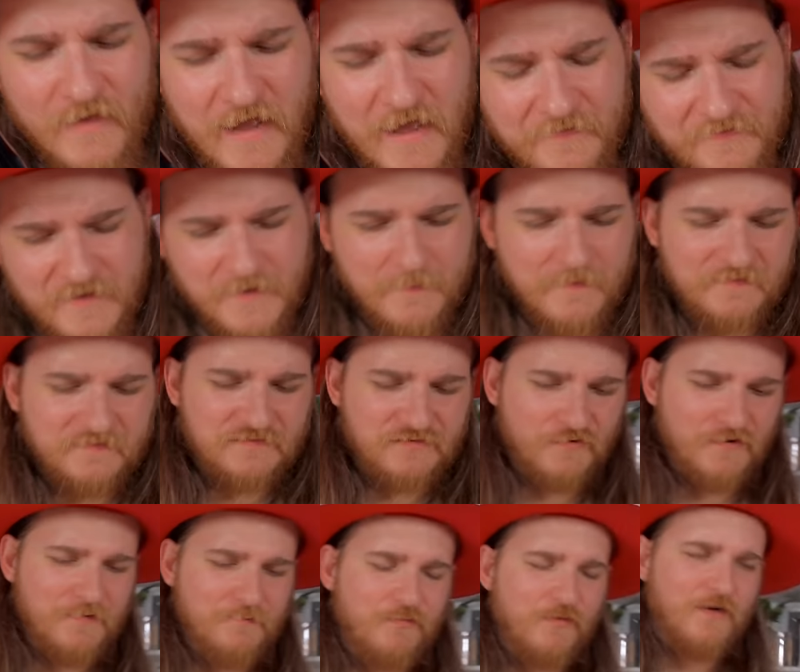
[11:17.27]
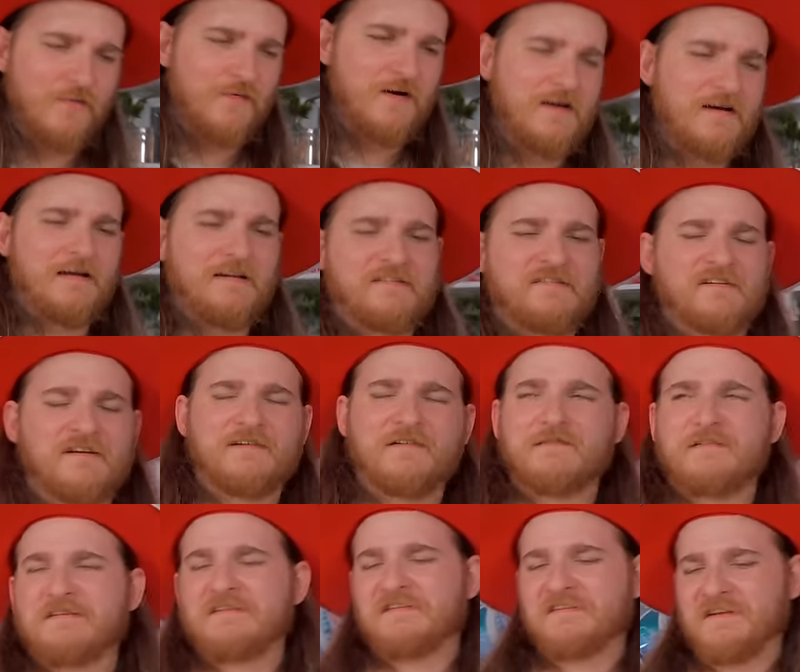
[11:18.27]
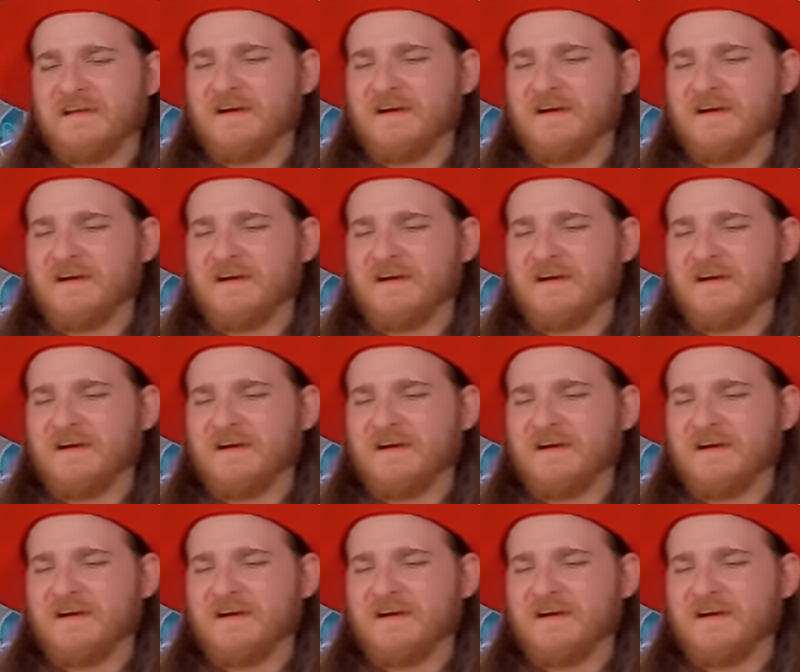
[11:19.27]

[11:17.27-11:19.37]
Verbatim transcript: I think I'm at the turning point where I get sick of these